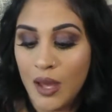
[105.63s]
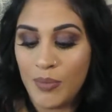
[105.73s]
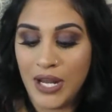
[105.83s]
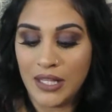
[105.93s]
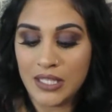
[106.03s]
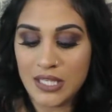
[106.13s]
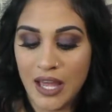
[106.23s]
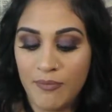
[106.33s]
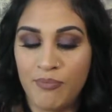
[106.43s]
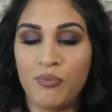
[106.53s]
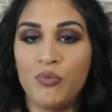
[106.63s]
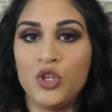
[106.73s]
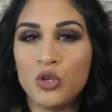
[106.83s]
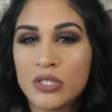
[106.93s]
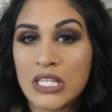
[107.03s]
But at least I've
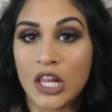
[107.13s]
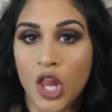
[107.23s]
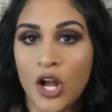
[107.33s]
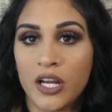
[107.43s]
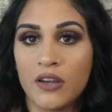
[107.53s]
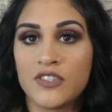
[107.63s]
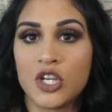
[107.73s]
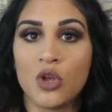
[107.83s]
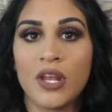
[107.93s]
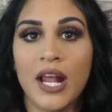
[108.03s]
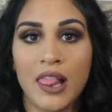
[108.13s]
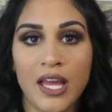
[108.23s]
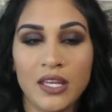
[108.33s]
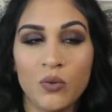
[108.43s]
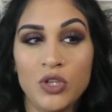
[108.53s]
used it long enough to know that I
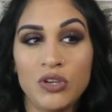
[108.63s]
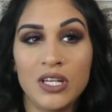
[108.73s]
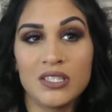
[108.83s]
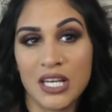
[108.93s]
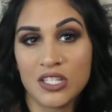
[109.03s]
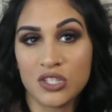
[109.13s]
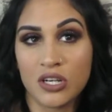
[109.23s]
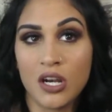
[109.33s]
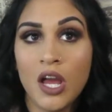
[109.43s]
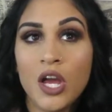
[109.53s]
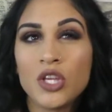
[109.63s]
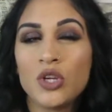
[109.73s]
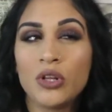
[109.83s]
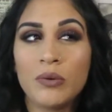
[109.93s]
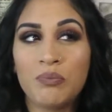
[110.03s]
like it. When you get a tester,
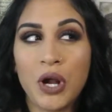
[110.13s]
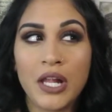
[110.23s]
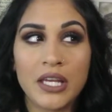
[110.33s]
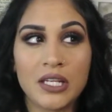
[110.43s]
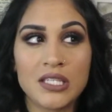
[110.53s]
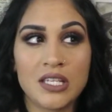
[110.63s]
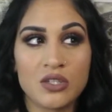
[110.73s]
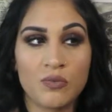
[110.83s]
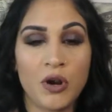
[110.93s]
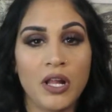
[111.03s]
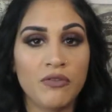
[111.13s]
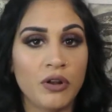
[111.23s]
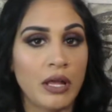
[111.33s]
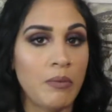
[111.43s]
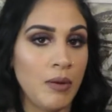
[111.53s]
you only probably get a tester probably
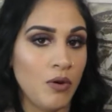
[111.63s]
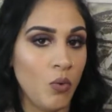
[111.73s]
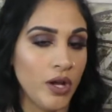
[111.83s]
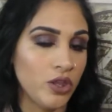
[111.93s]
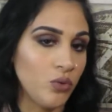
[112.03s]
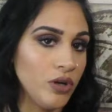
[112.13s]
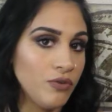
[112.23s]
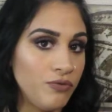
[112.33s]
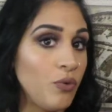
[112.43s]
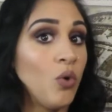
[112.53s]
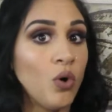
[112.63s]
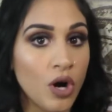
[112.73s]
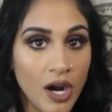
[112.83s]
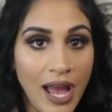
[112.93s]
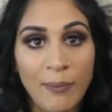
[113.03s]
for like maybe what, 3 or
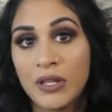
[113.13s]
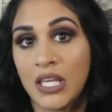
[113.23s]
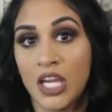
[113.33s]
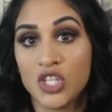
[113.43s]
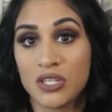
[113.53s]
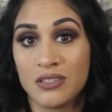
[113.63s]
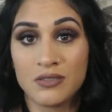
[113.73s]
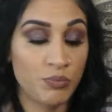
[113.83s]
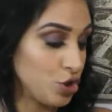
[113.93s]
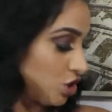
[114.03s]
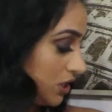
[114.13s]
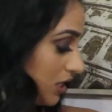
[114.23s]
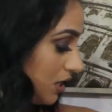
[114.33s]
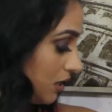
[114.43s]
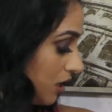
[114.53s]
4 applications
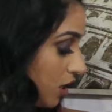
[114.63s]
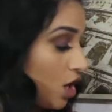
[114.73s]
pushing it.